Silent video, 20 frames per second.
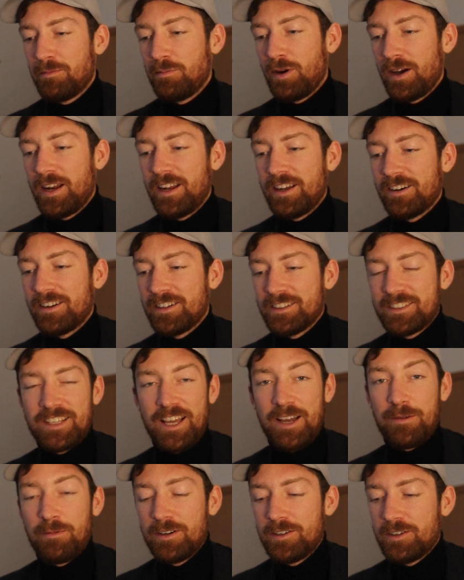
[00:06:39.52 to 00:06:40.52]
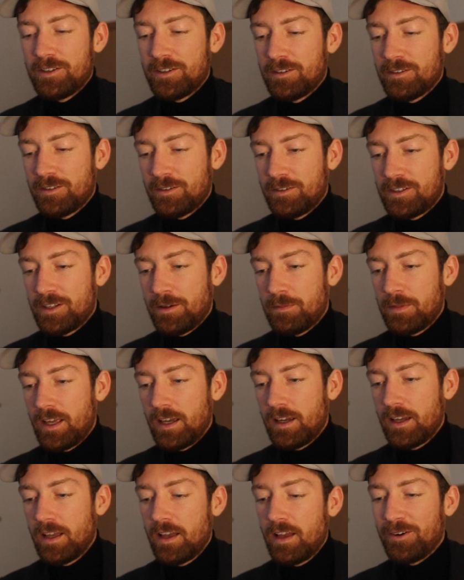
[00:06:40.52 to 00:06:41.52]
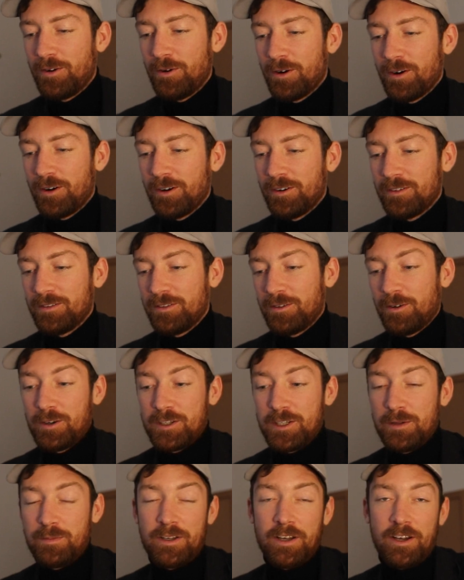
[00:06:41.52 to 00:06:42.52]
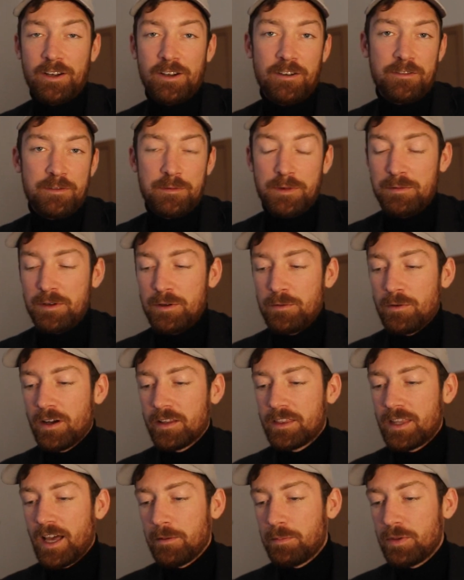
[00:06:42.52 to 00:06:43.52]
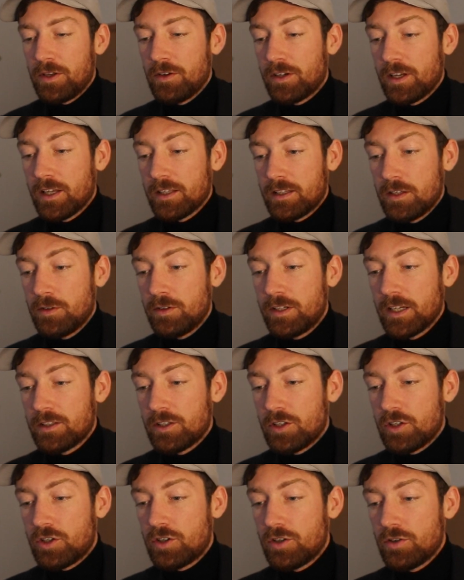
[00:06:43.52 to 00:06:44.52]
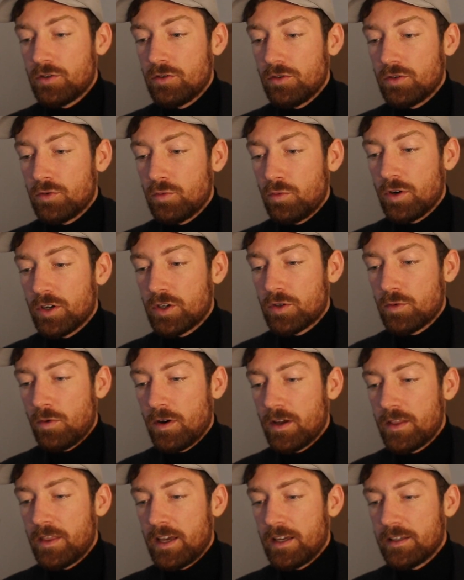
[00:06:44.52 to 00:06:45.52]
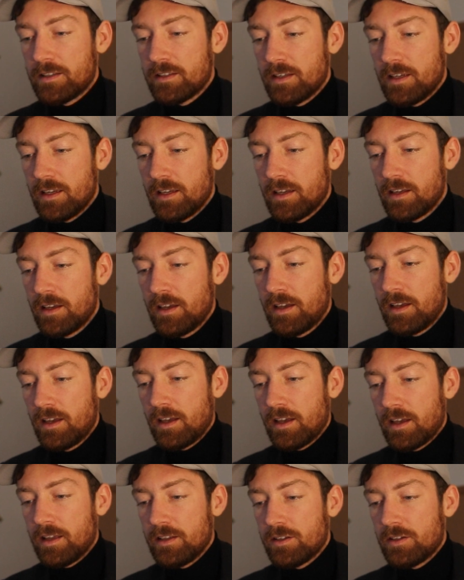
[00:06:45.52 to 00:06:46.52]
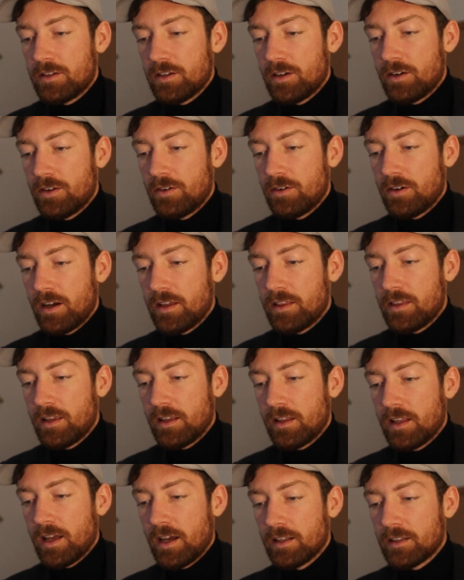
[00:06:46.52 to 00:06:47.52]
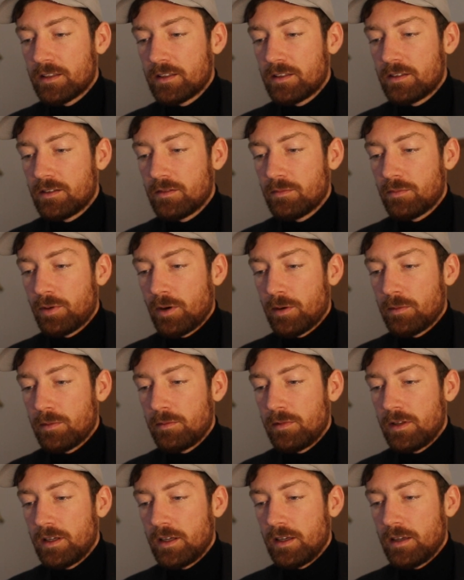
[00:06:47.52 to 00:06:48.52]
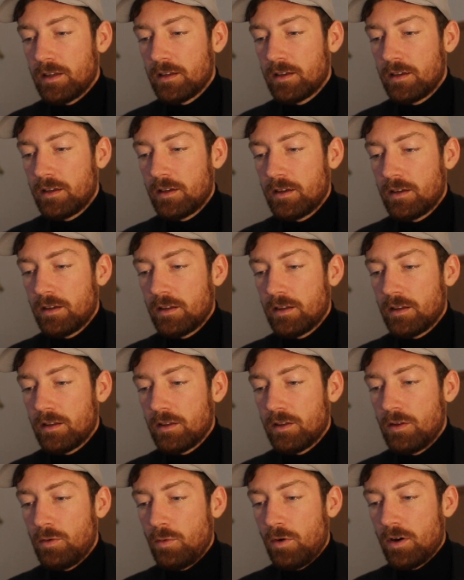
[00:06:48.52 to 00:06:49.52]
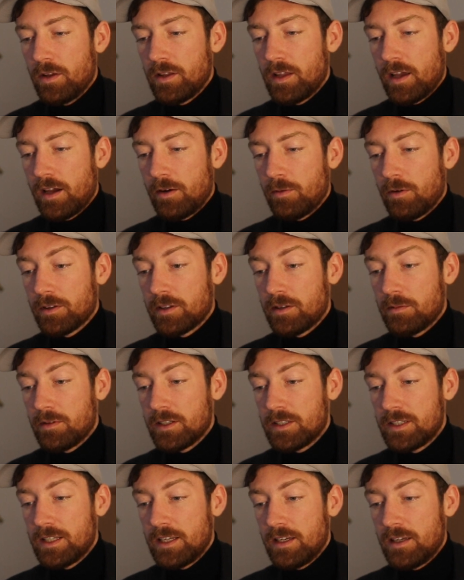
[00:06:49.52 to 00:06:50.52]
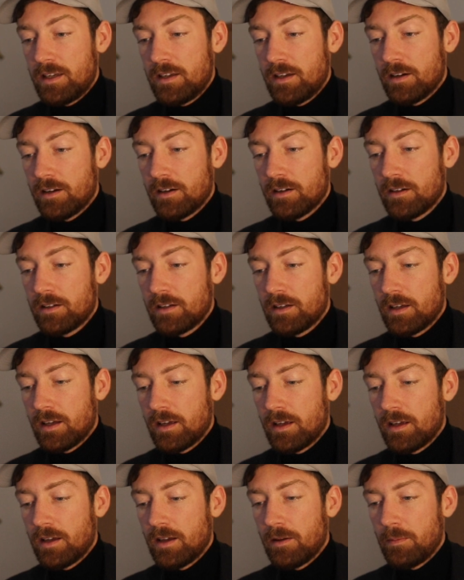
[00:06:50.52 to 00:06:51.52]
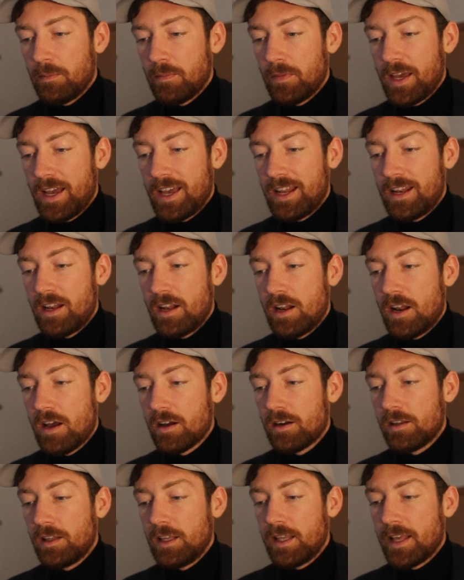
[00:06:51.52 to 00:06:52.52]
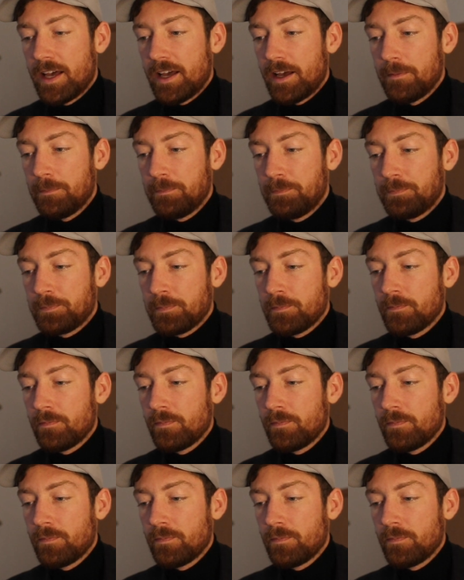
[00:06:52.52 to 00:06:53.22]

biting on a sandwich or something, or sipping a coffee, maybe you want that, but you get to choose which one they see. And so I think that's probably the one that I want them to see here. And not only that,